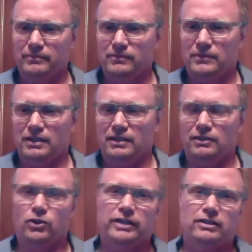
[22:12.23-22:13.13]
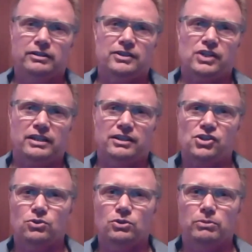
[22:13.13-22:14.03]
a lawyer that's on the
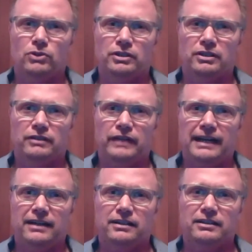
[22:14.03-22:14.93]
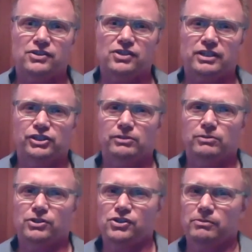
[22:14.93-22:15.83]
school board in Nevada that said she
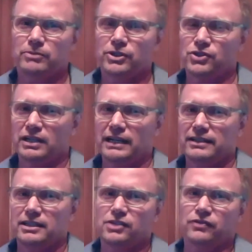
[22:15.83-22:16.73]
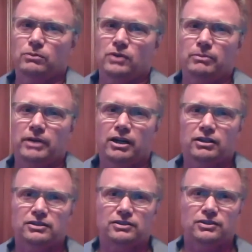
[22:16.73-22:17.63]
was using ideas from one of my
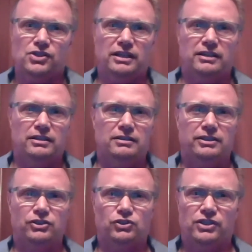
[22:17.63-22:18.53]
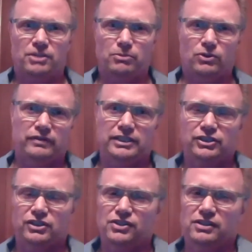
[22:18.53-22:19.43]
articles on the intrinsic
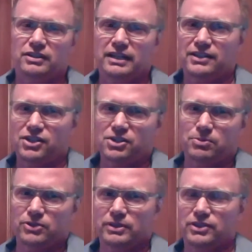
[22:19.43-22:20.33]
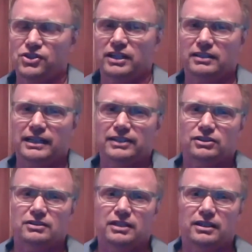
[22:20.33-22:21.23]
motivation as the nexus between
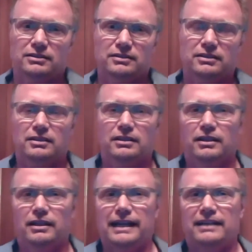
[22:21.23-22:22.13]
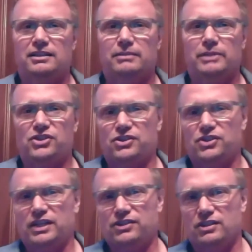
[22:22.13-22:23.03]
psychological health and academic
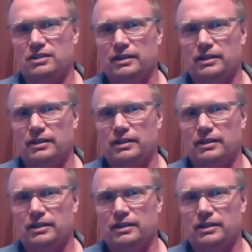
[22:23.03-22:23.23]
success to